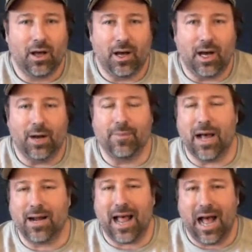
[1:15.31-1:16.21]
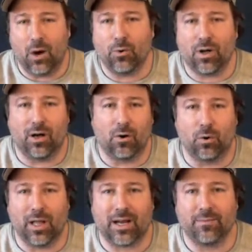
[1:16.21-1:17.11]
I'm not out a
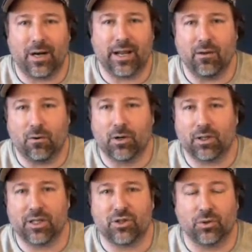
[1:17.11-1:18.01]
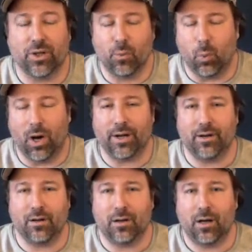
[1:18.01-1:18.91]
whole lot of money, or at least only
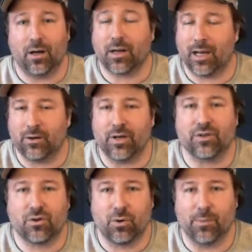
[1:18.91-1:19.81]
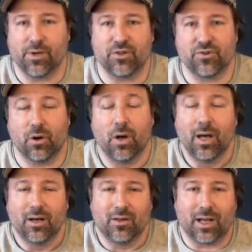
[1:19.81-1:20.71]
one account is corrupted. So,
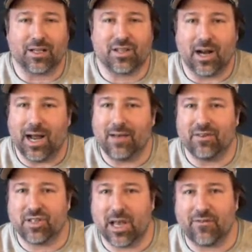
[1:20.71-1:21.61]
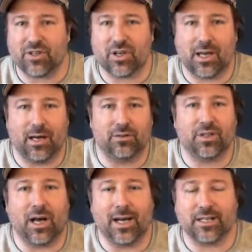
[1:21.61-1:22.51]
like I said, I have a savings account.
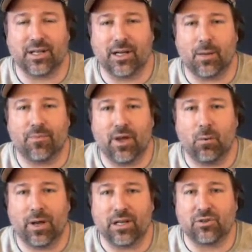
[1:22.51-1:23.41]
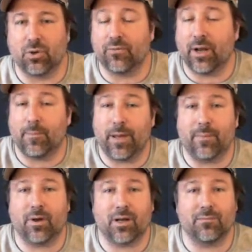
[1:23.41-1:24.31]
I set it up that way, so if any
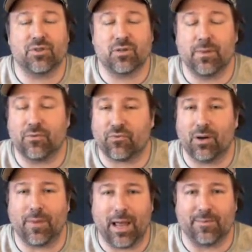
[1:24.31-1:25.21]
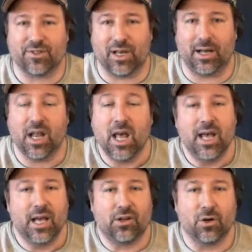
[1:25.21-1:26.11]
payment comes to me from Amazon,
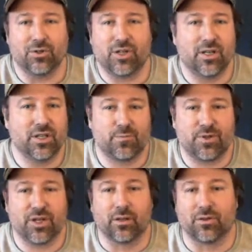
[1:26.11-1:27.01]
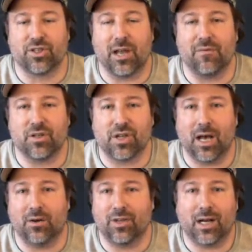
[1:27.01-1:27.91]
it goes into this particular savings
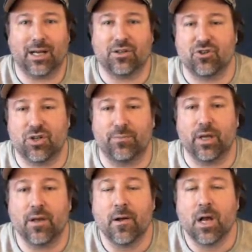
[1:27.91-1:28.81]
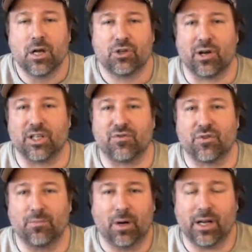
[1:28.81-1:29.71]
account, and then I can just simply transfer
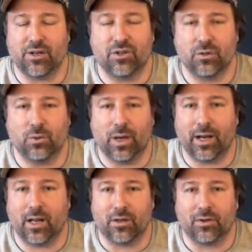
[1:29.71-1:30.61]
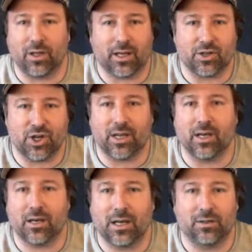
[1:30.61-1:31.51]
the money to any other, like a checking
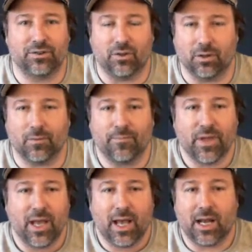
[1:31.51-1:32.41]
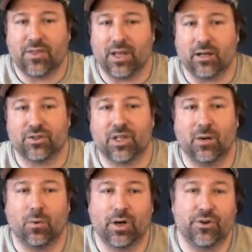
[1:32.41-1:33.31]
account or anything else that I
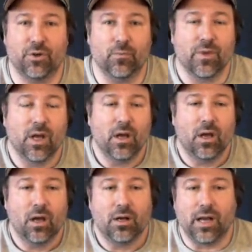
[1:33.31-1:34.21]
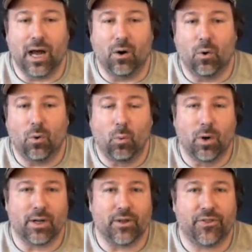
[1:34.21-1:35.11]
want to do. Now,
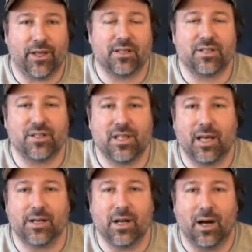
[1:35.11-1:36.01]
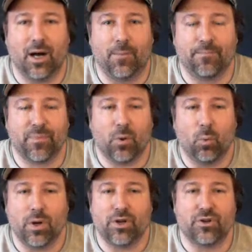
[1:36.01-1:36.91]
one of the things is that
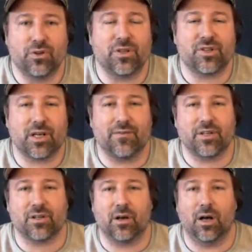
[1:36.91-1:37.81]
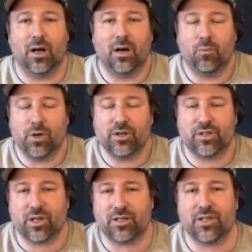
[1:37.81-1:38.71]
when you do the savings, when you
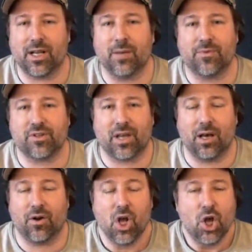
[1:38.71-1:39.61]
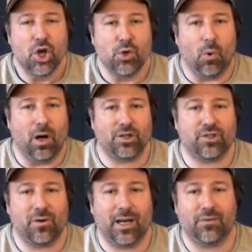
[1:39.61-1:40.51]
start setting up this account, you
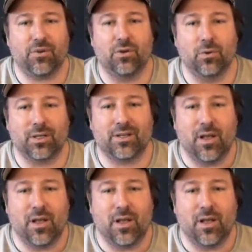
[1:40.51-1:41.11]
also have to do it